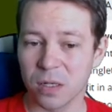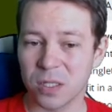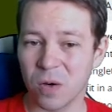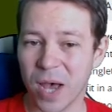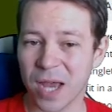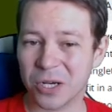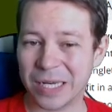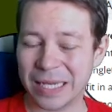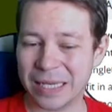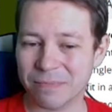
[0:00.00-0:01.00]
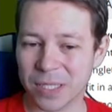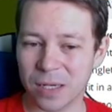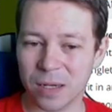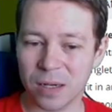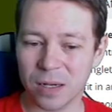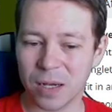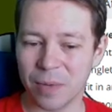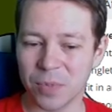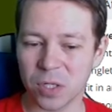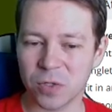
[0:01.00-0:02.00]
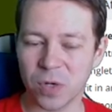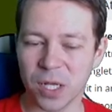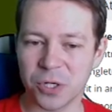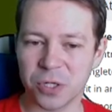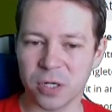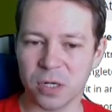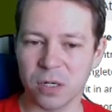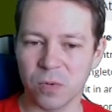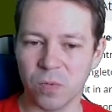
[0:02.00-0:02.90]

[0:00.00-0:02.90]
So actually I'm not really sure.